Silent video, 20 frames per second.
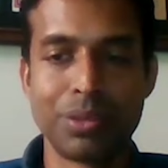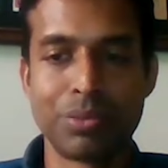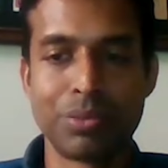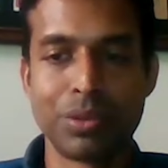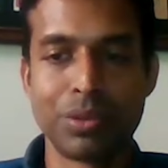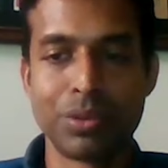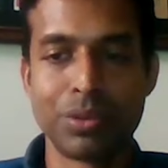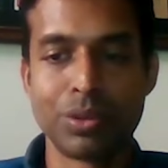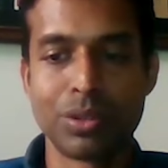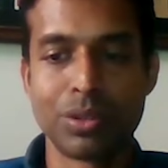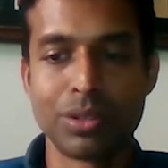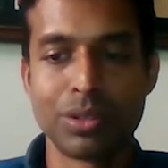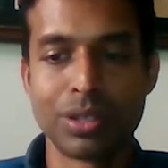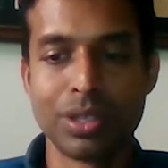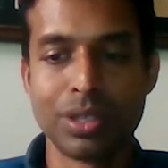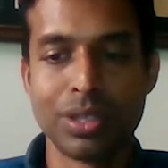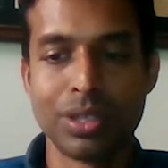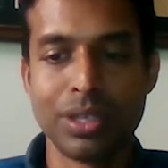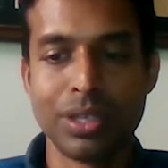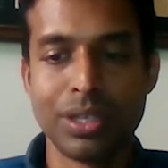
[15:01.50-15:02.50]
people who
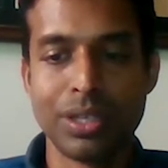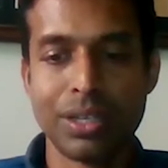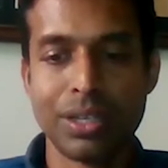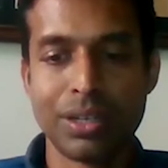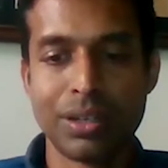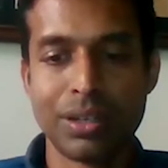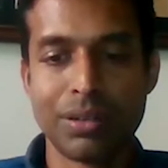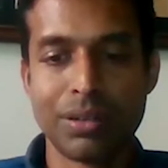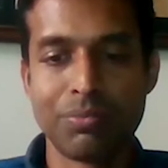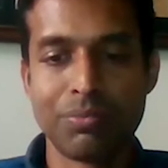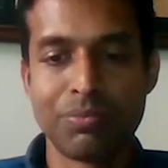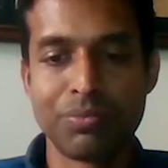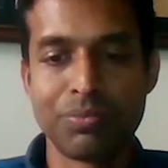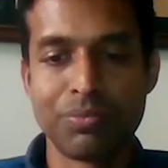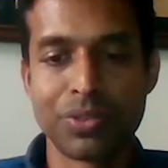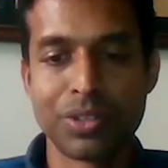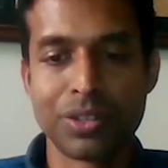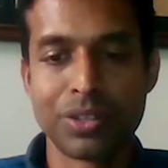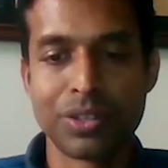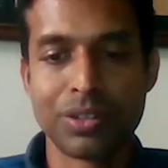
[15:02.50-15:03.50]

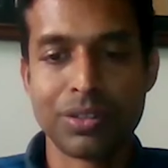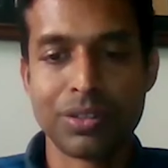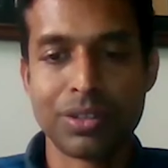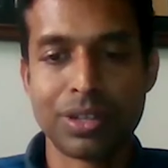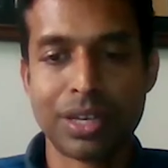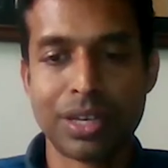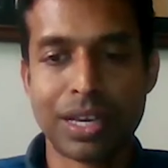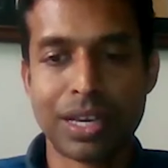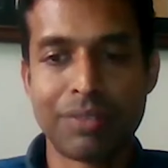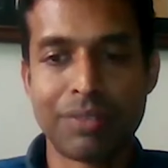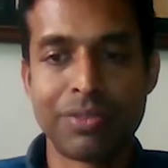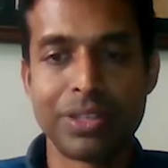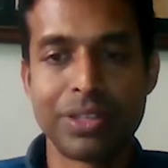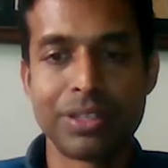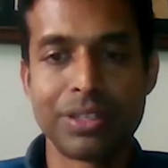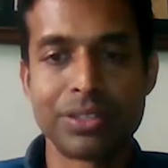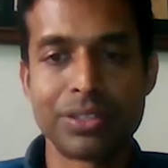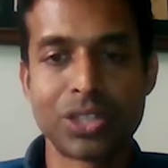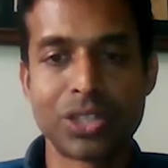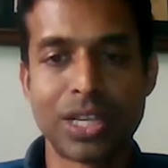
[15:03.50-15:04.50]
are
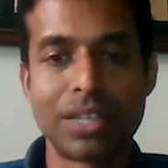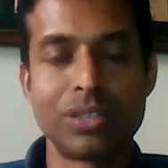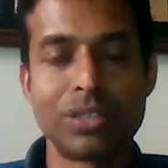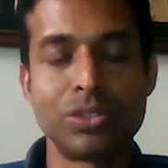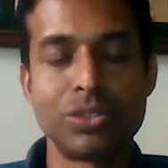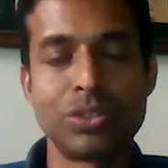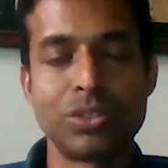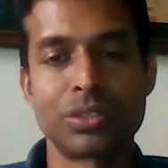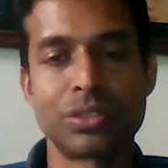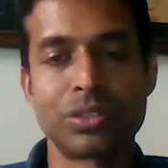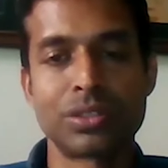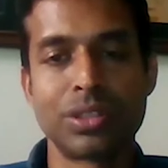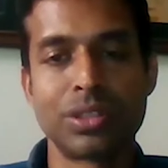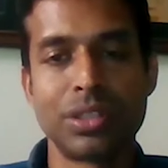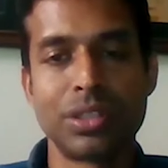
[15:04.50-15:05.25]
having challenges,